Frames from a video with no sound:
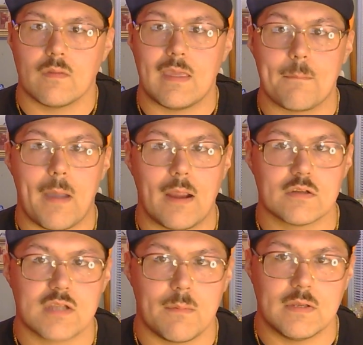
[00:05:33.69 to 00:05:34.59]
The Empire's
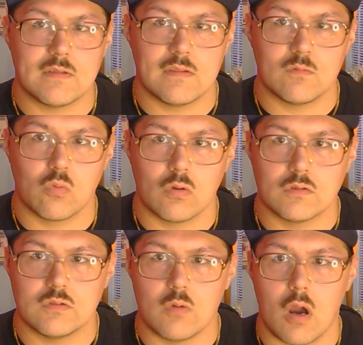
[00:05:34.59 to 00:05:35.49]
coming to this world
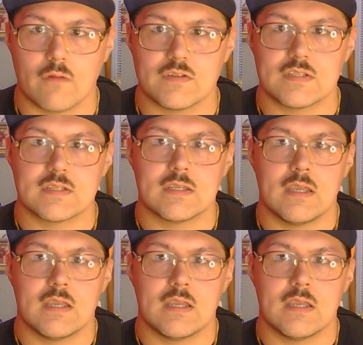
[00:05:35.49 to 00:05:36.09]
to harvest